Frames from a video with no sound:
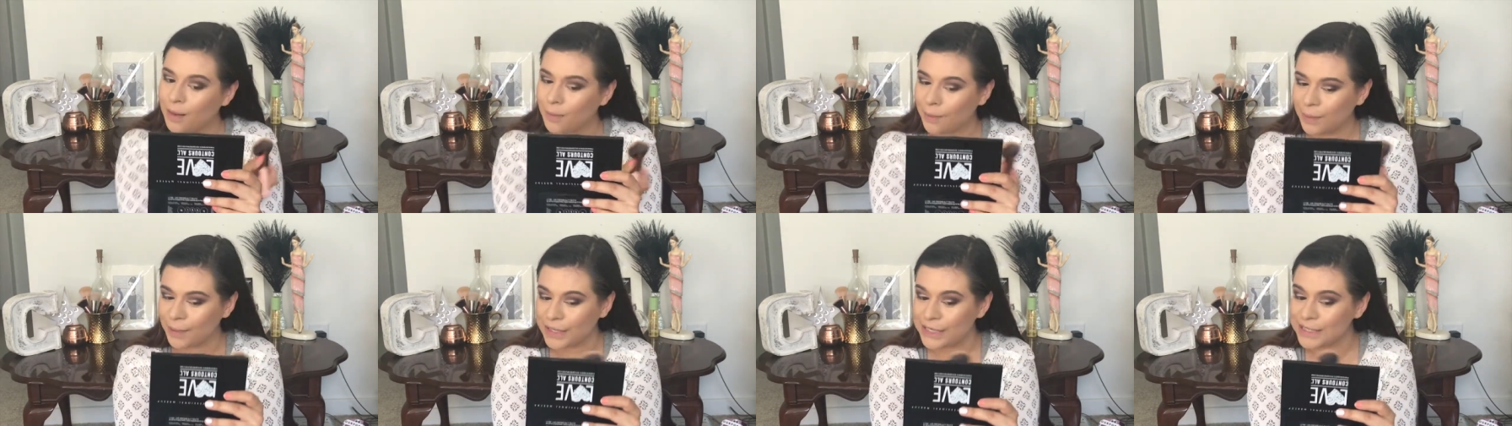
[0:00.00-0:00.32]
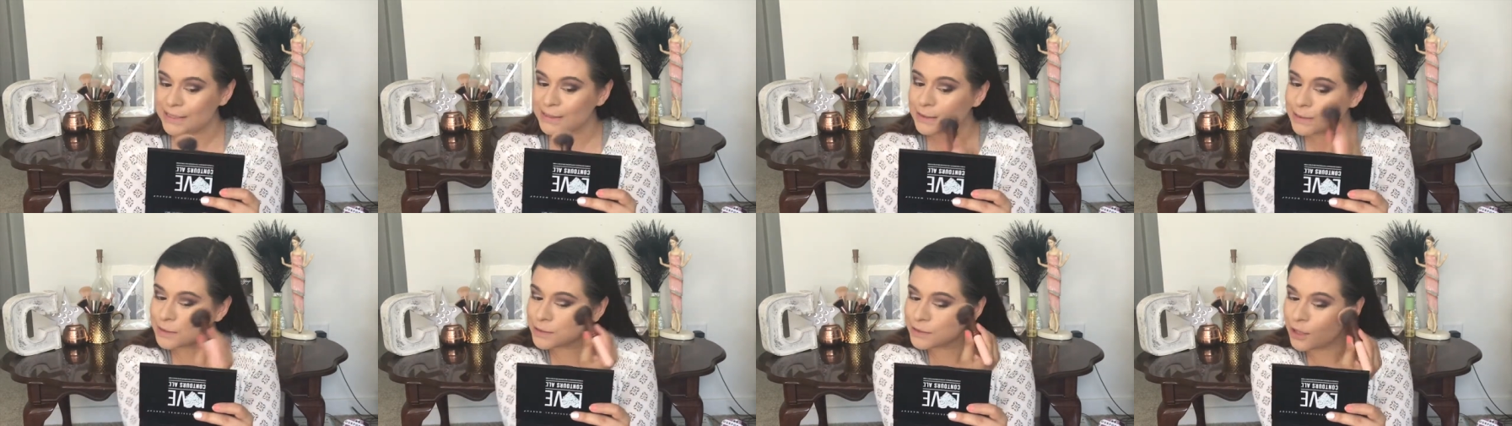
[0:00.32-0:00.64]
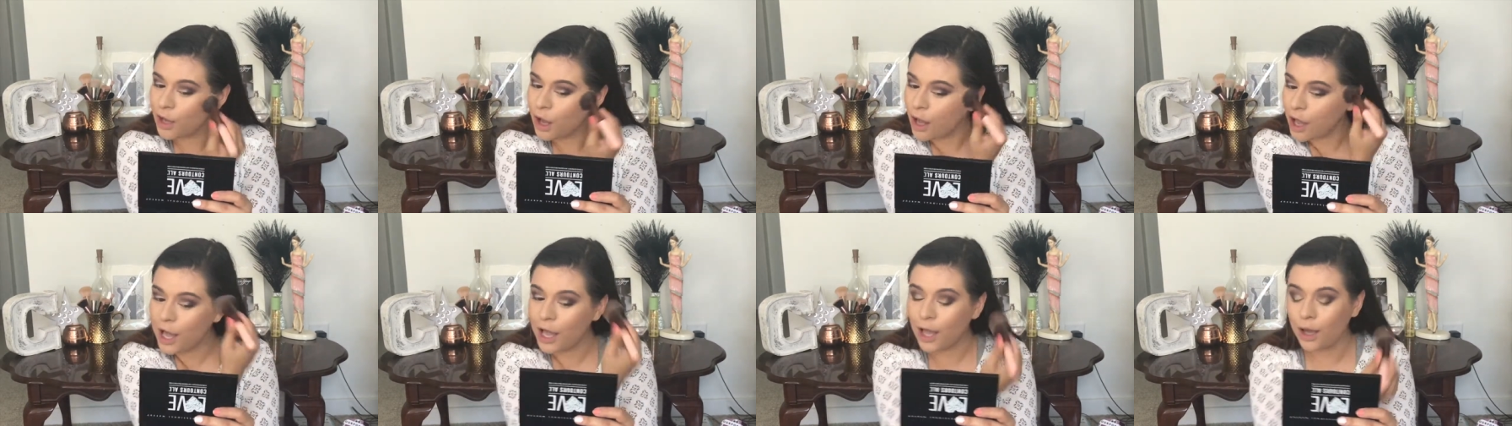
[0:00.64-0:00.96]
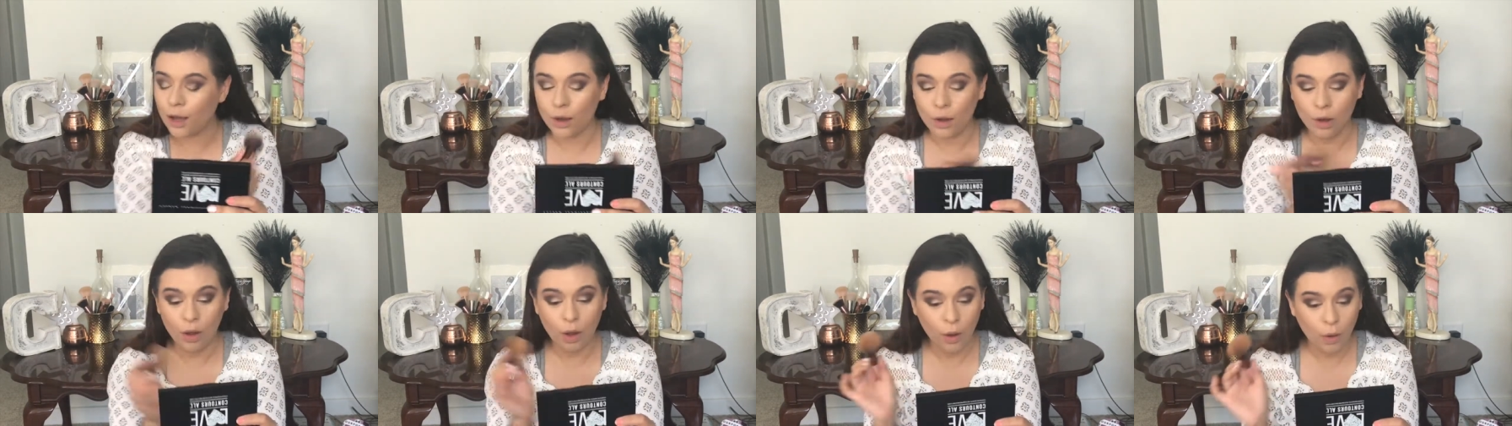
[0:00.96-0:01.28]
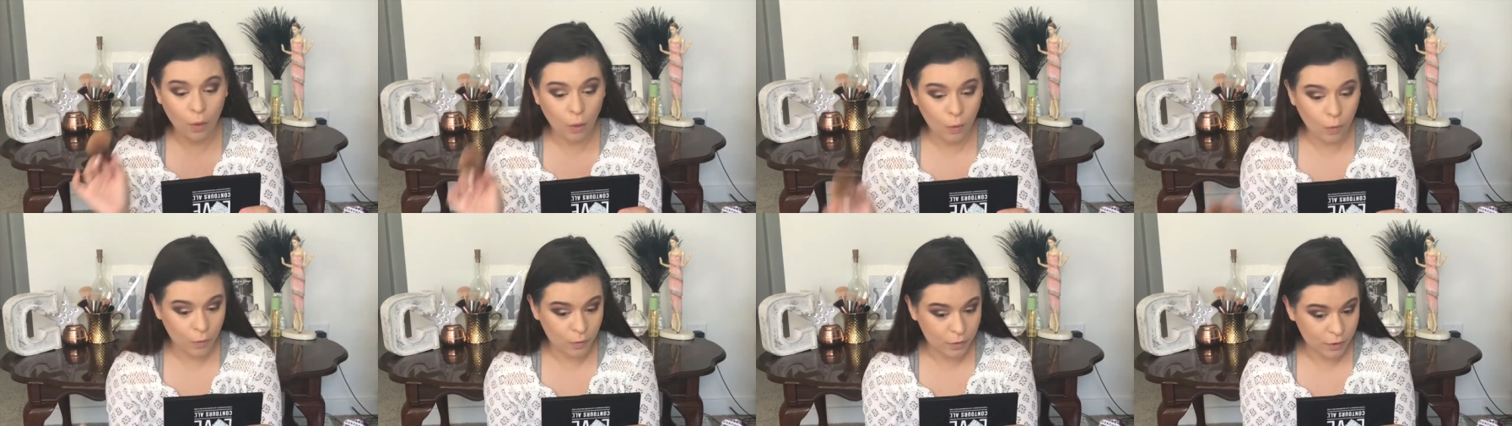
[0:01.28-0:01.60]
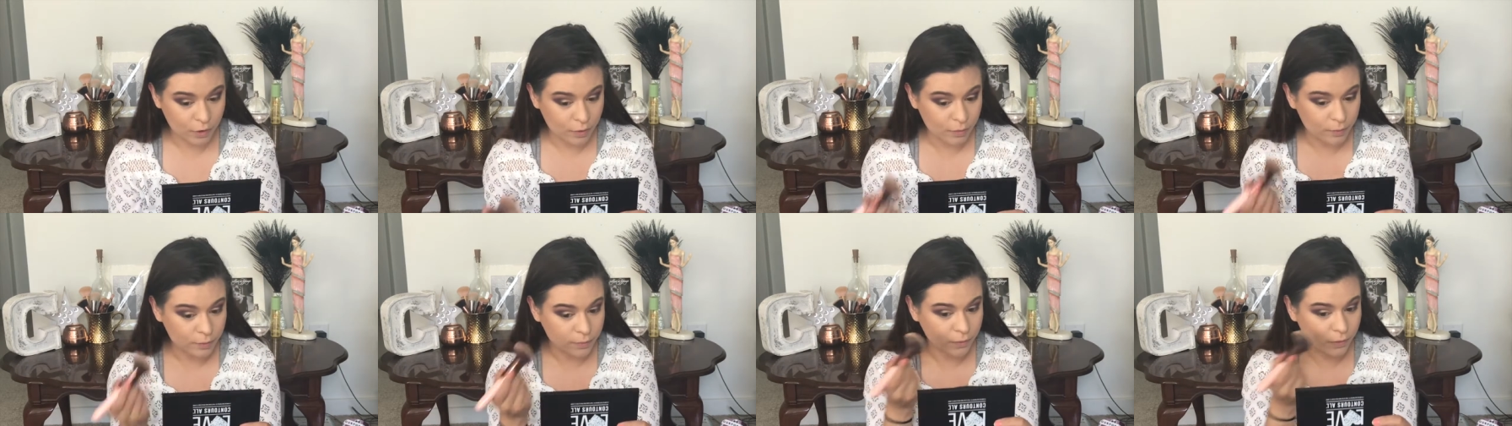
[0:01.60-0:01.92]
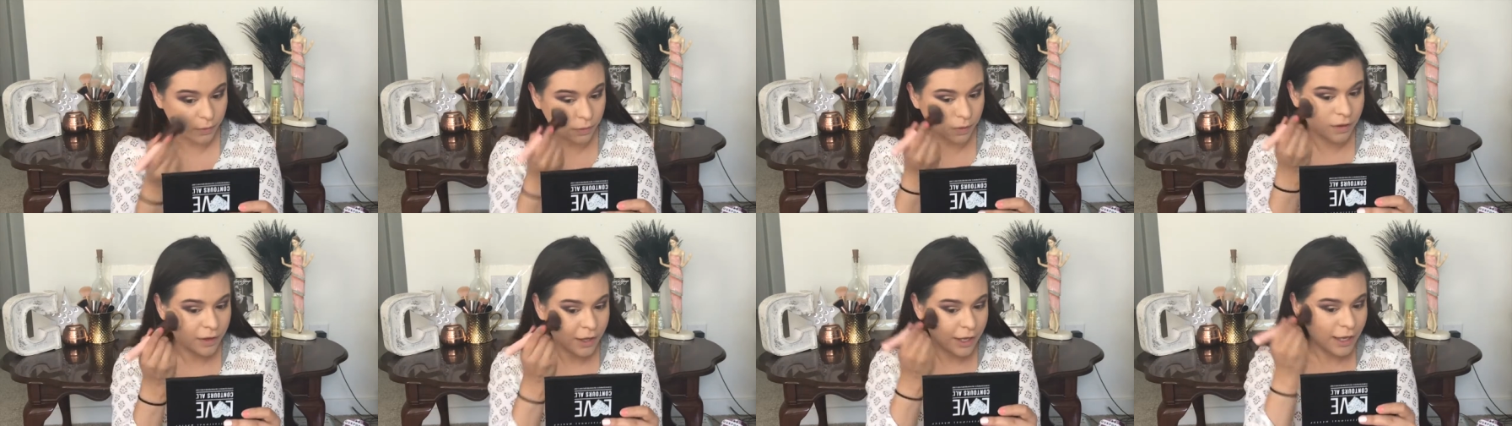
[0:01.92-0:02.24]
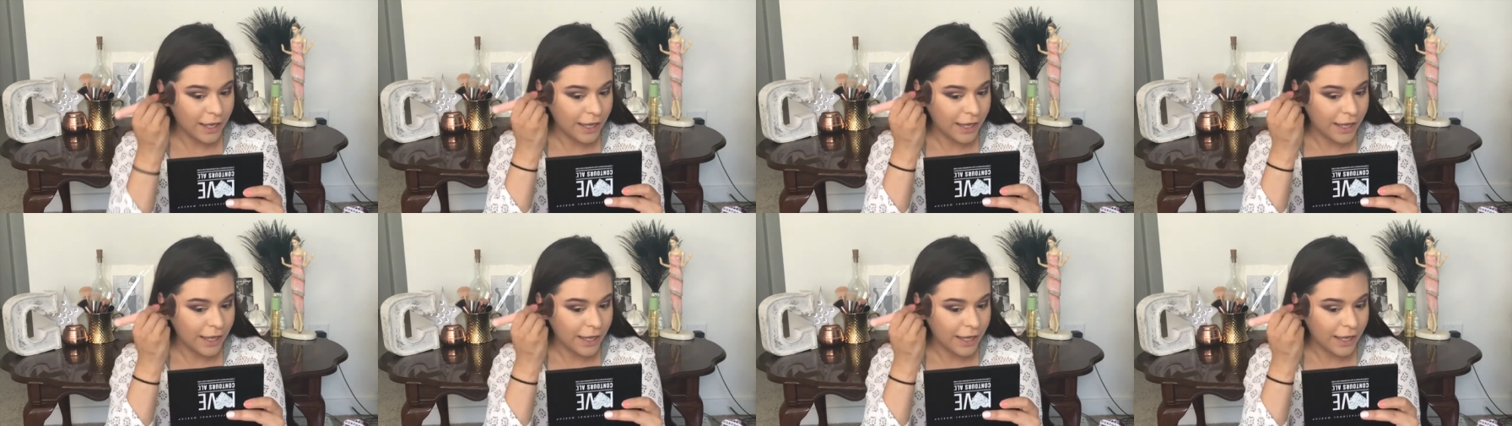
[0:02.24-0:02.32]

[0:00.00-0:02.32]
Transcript: but it's not horrible.